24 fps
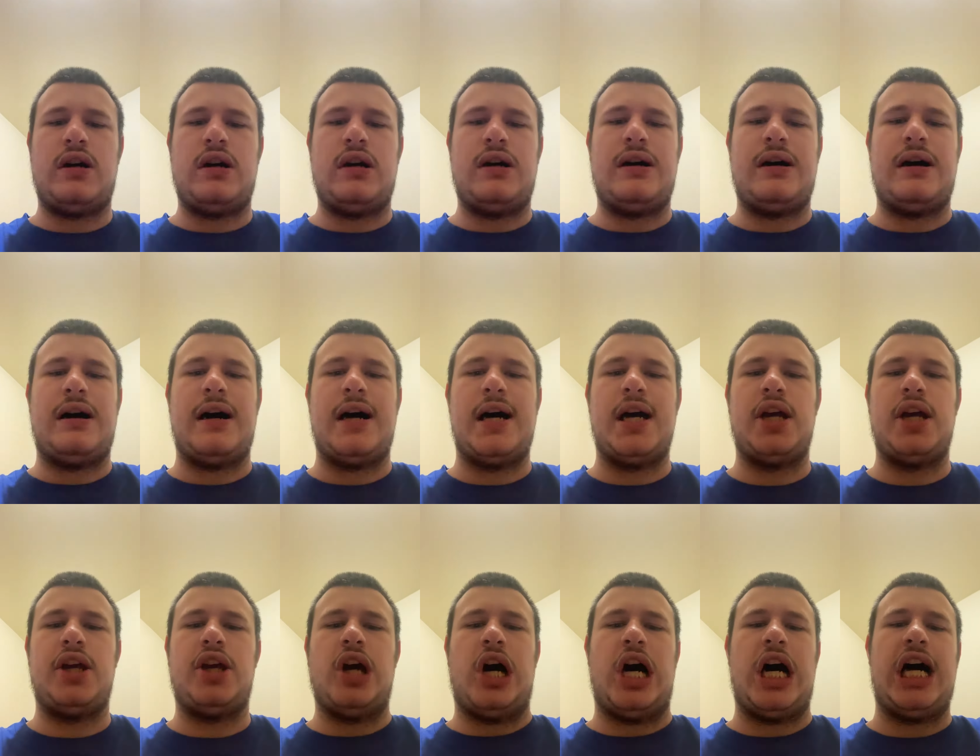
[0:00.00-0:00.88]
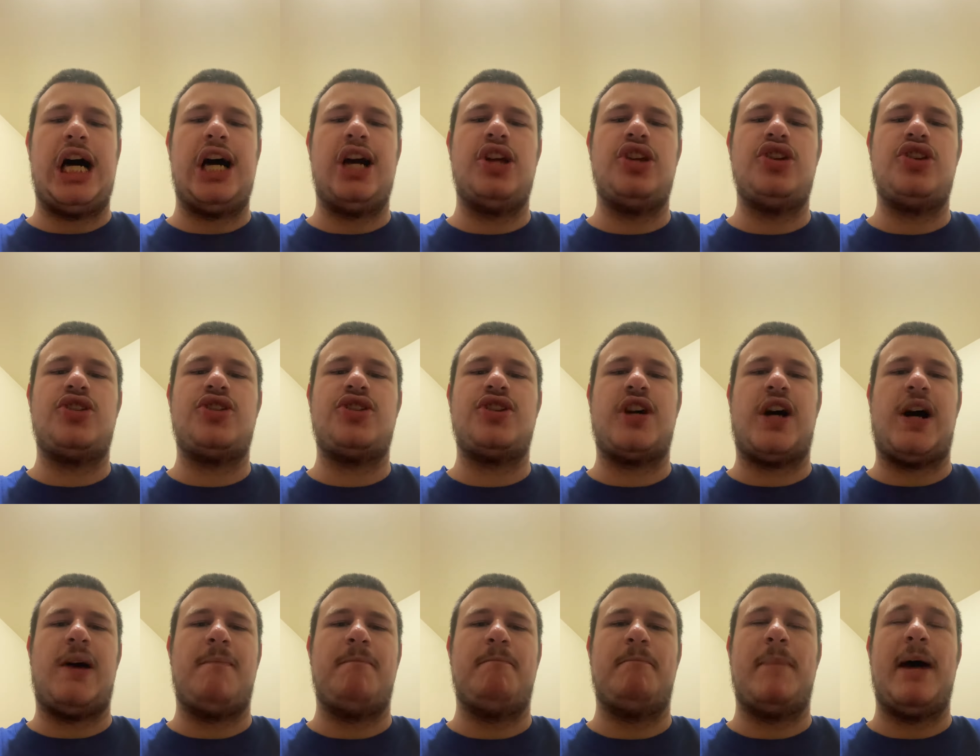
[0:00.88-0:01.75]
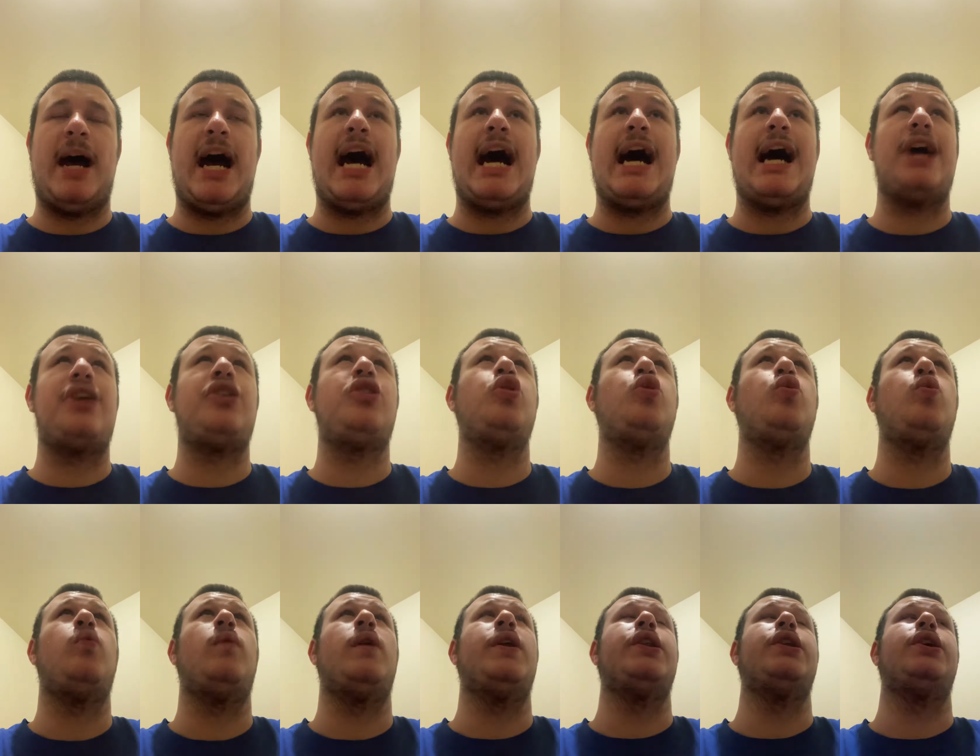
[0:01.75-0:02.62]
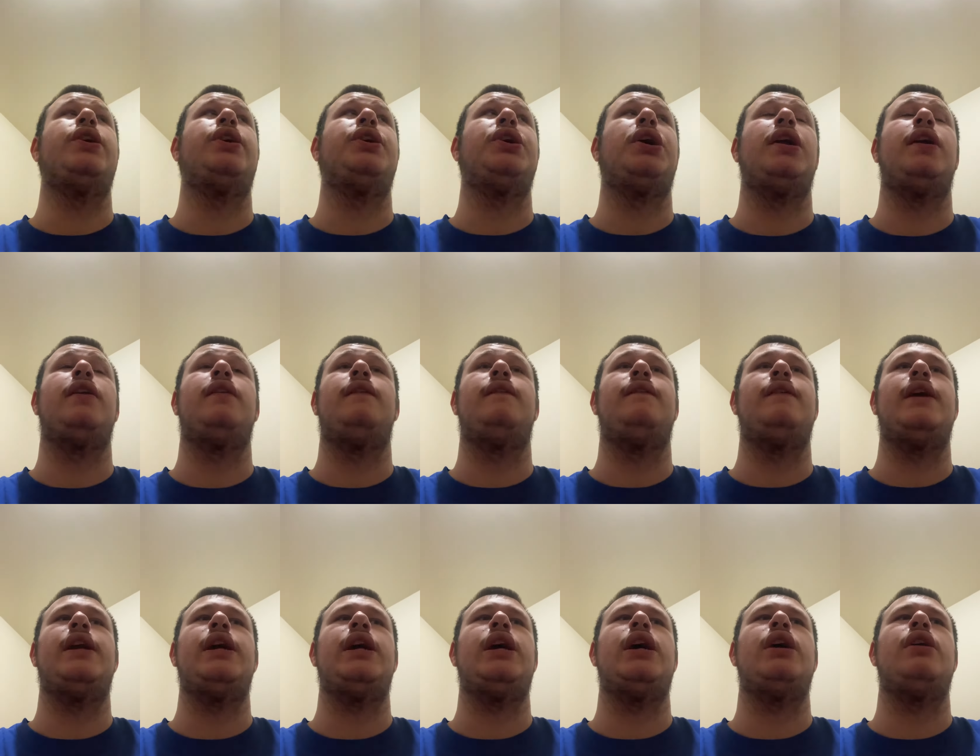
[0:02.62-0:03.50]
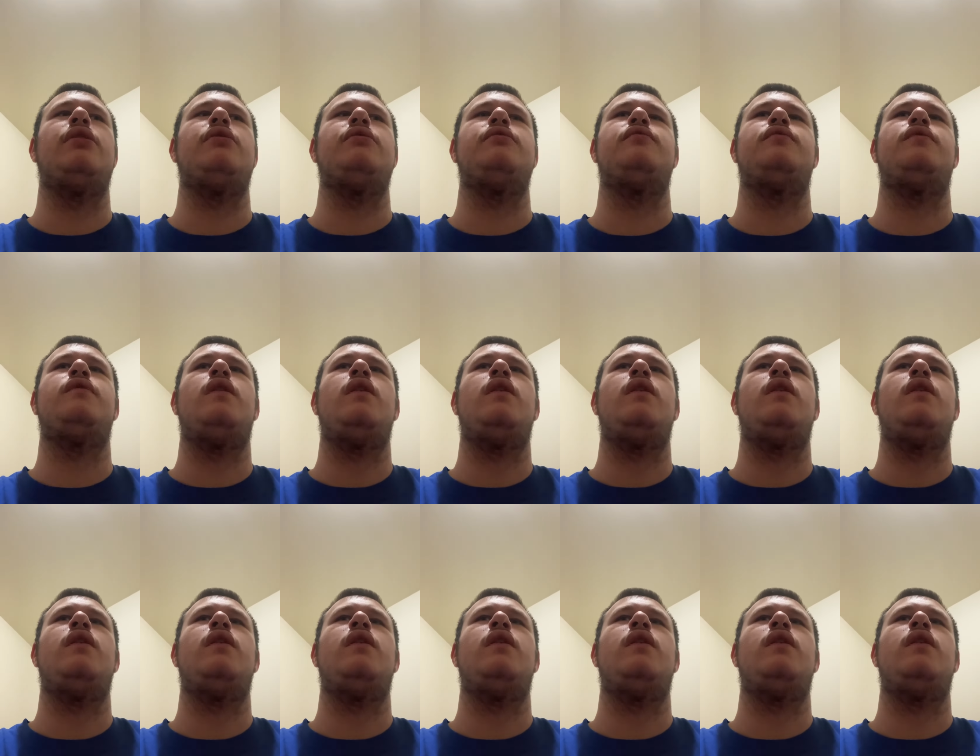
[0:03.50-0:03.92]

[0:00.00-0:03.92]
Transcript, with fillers: Hi guys, I'm back with another video.